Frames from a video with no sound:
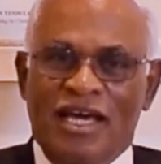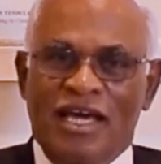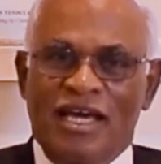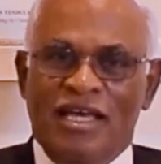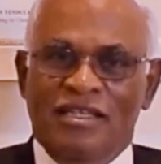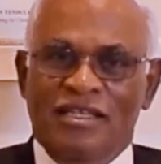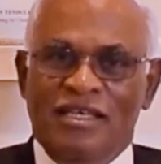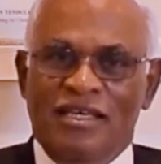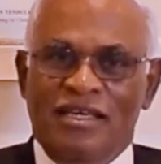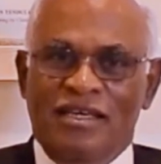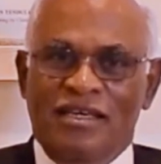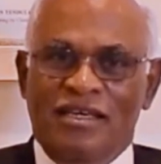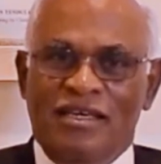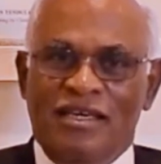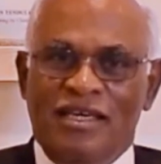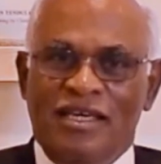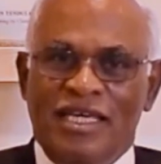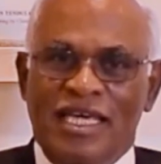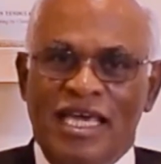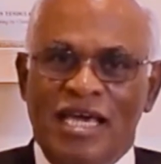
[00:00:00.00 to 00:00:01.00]
and the
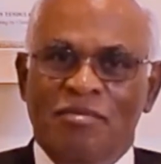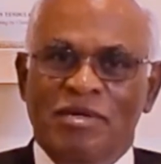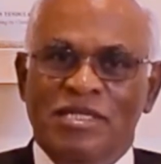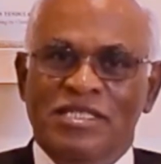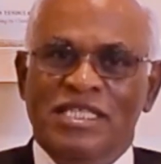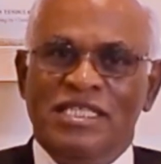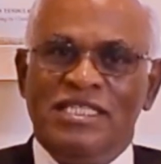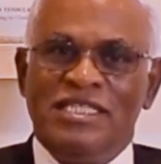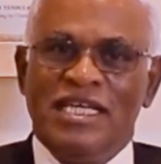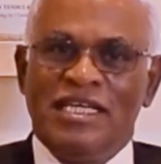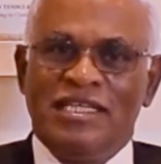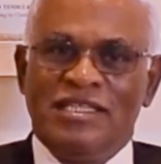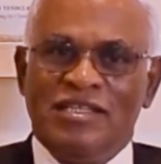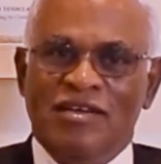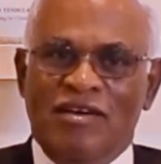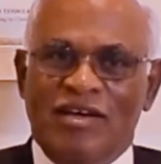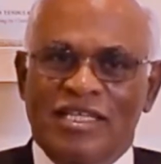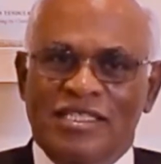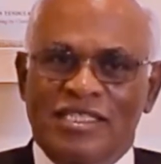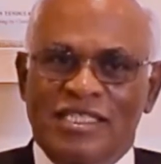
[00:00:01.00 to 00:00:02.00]
emerging
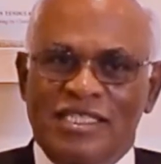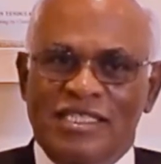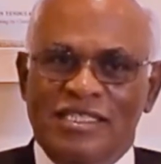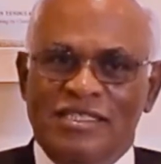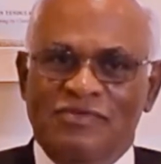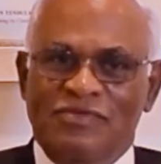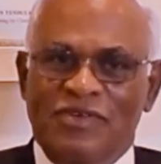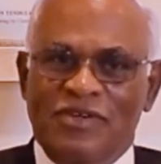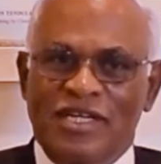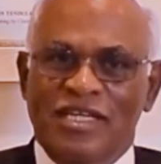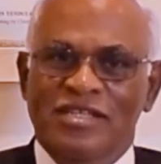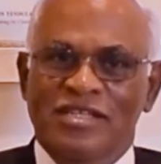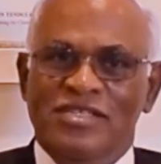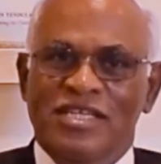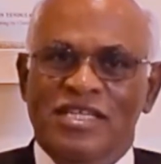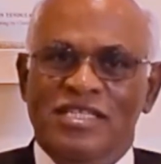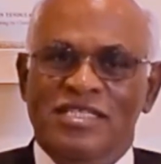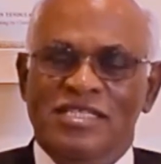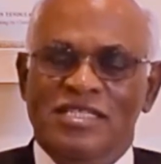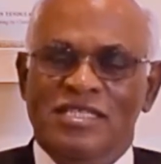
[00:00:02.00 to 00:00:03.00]
technologies. For
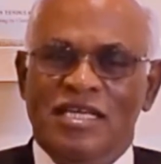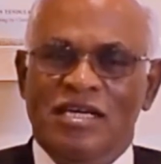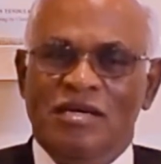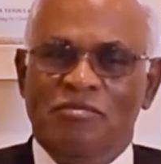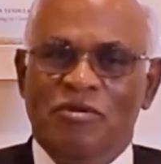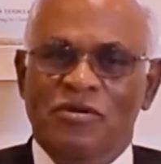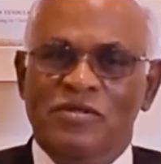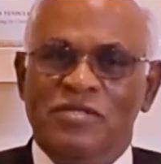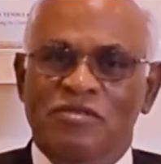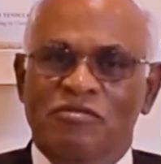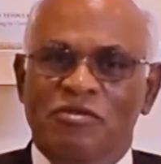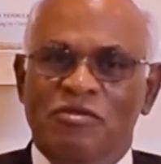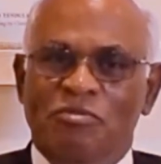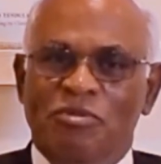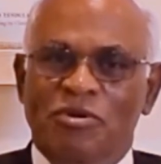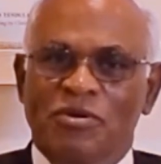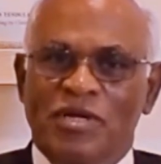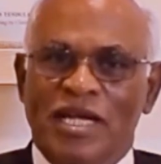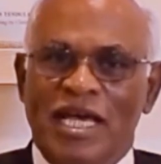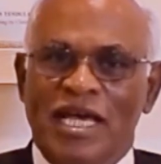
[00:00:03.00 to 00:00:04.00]
instance, most of the
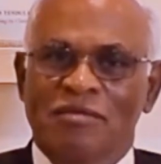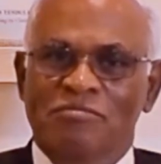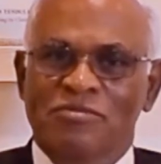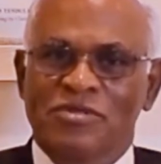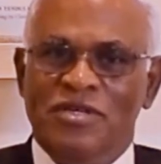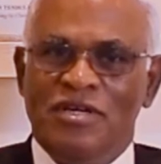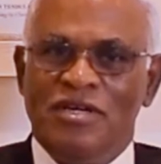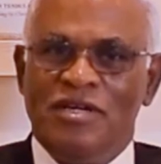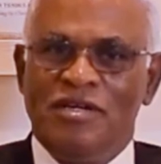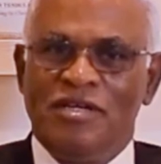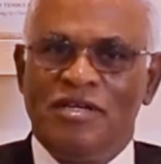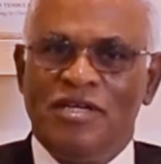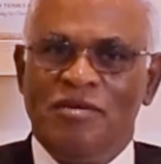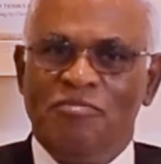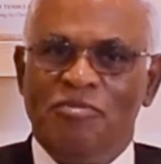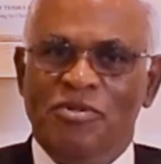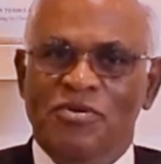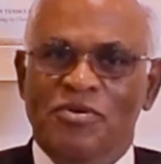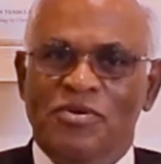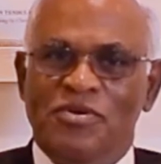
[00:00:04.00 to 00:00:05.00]
programs are
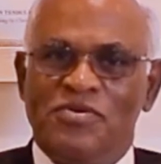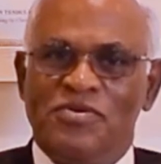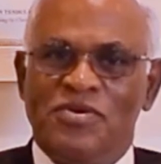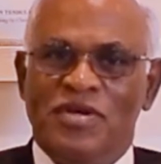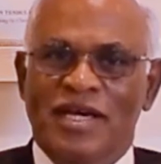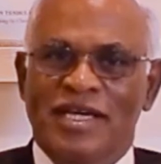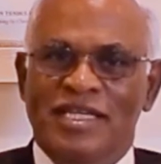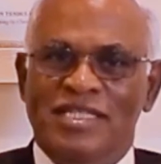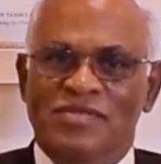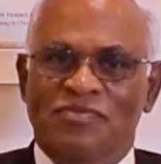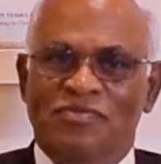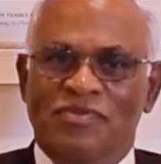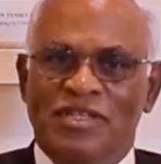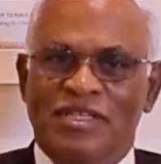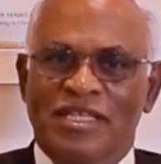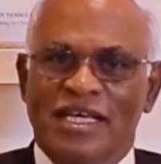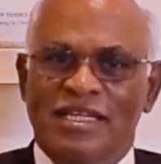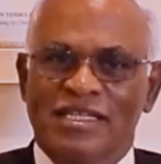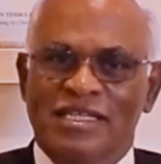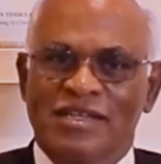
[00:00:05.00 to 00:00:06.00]
computer science
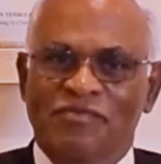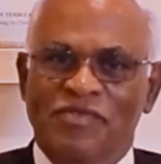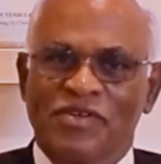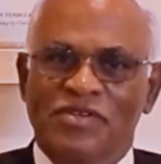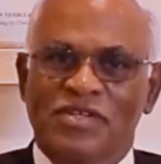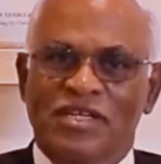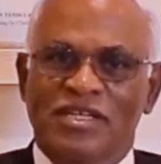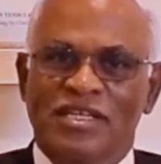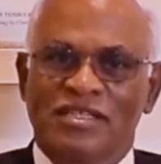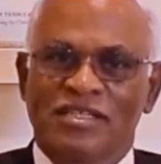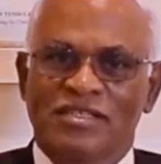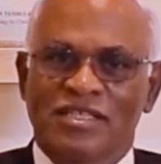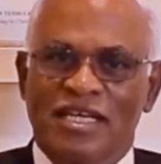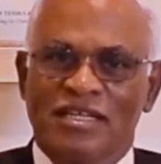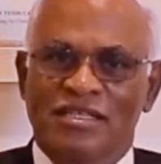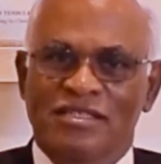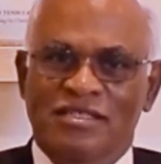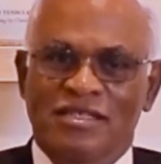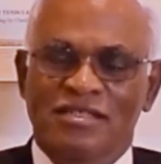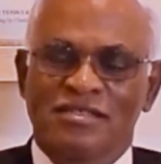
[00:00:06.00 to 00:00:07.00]
with artificial
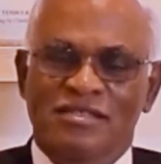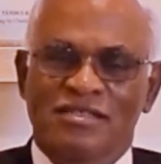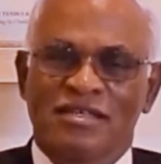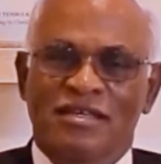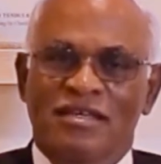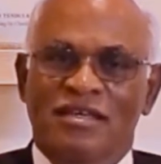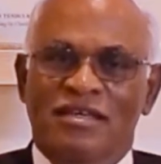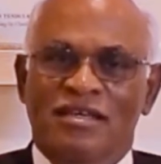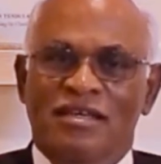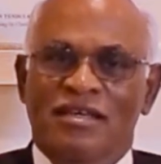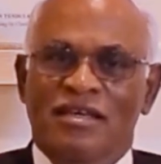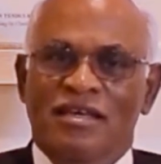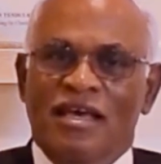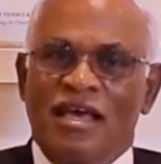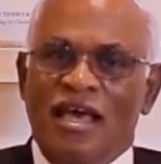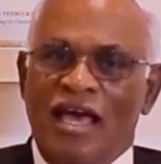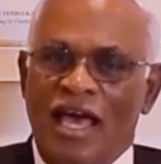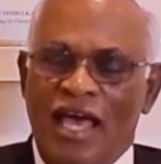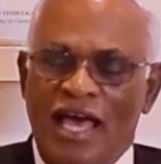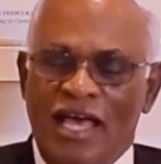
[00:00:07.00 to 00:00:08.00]
intelligence,
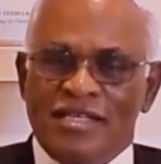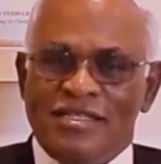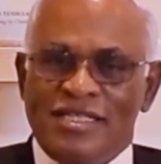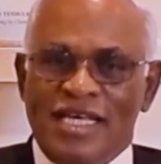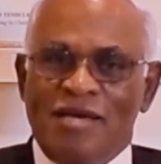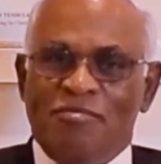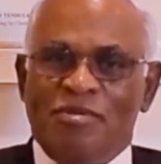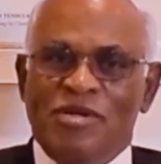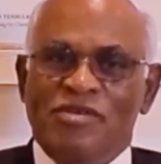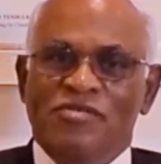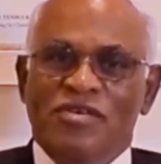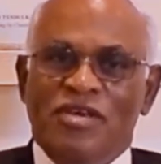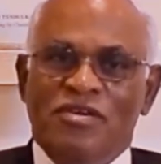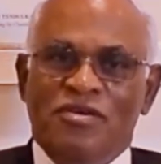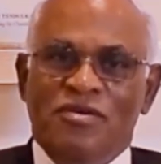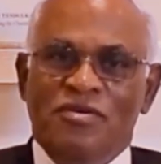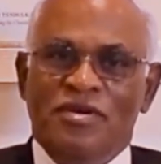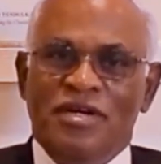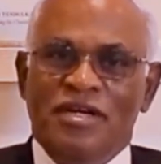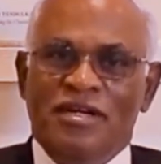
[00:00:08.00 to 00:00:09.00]

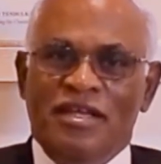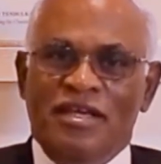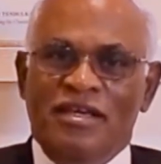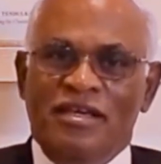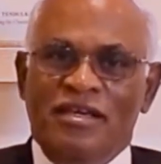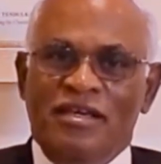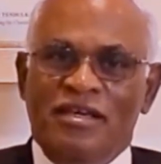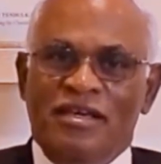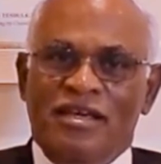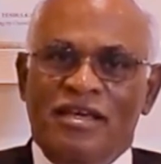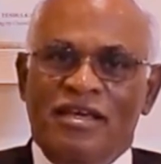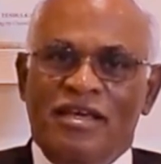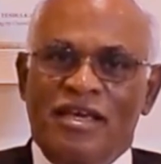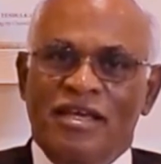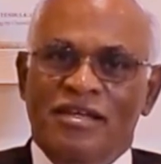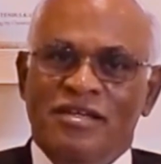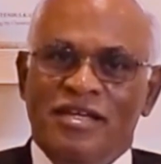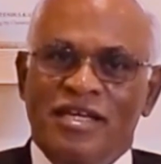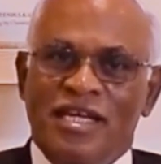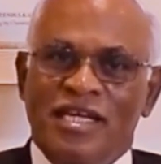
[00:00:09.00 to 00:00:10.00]
cybersecurity,
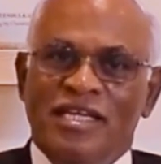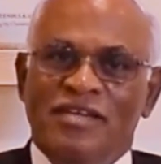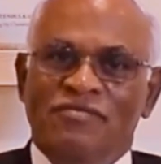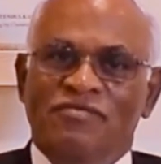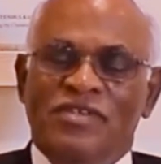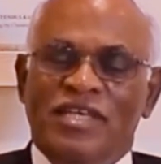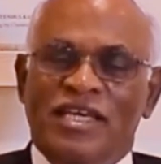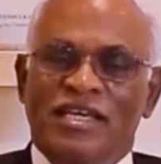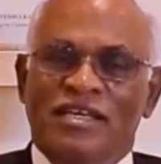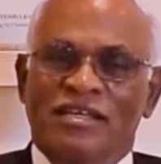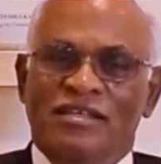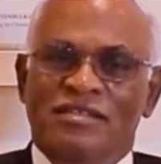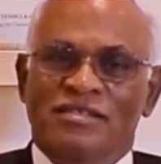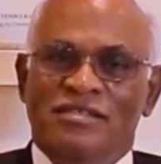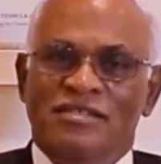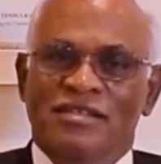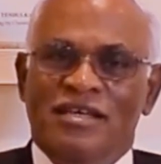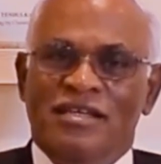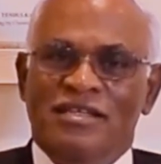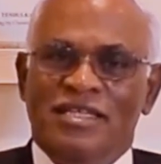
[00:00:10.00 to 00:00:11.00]
Internet of
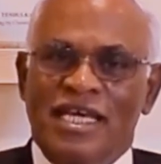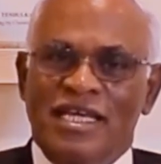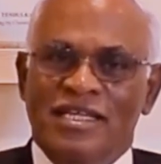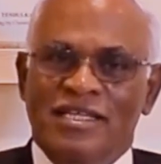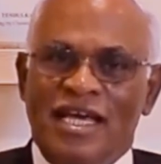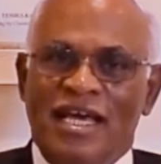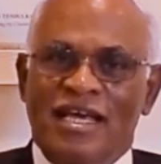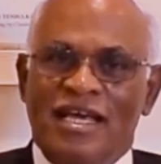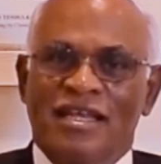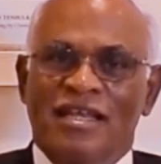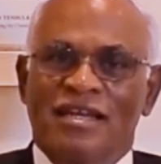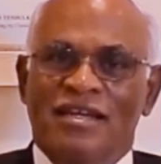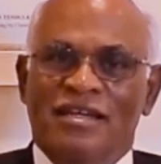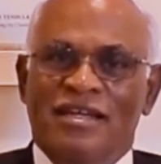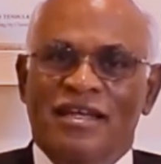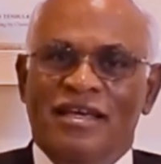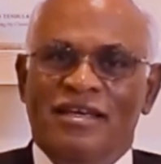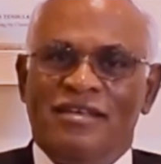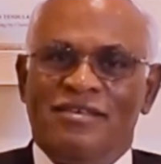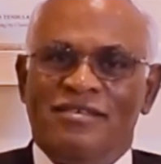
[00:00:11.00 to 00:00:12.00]
Things, data
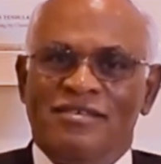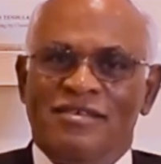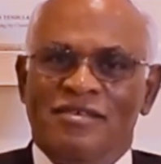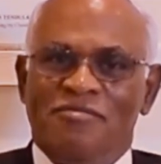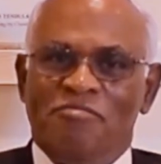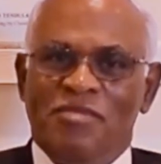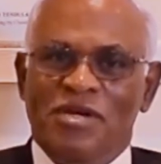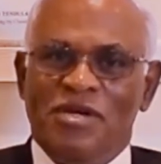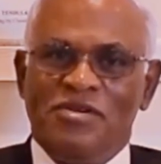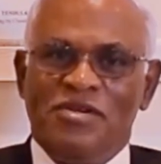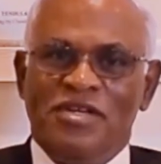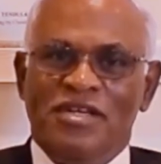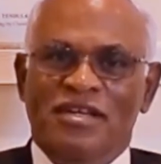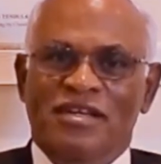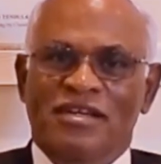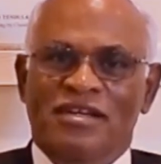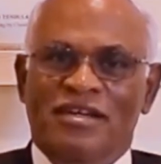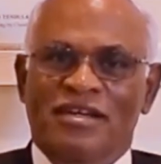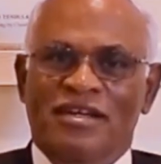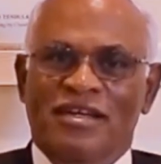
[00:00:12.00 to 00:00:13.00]
analytics,
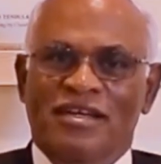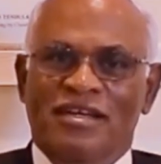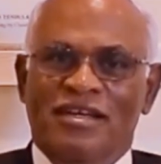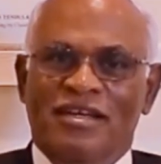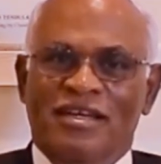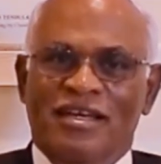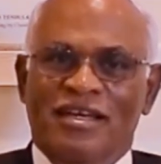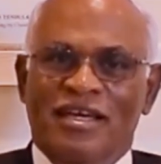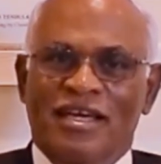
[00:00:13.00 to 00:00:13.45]
machine learning,